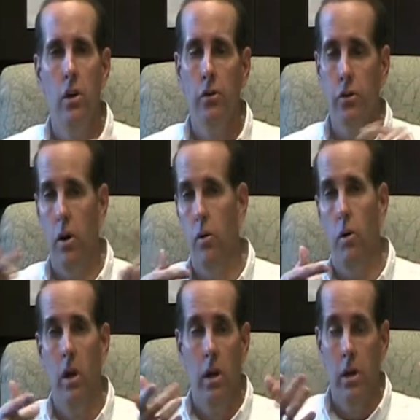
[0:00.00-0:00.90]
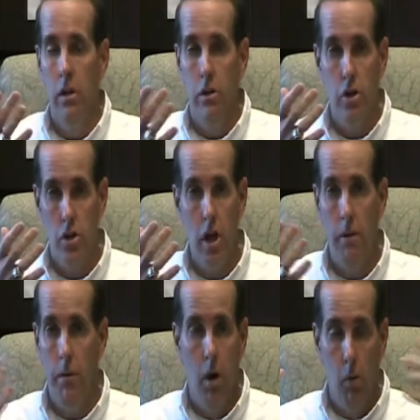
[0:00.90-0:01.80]
So
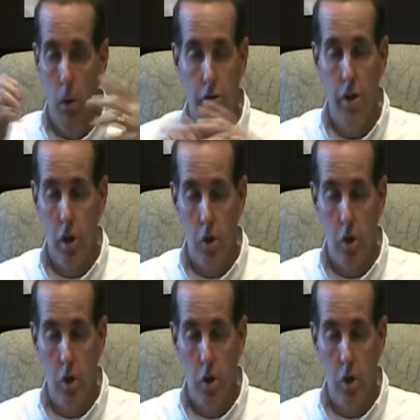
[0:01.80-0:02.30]
Jim was a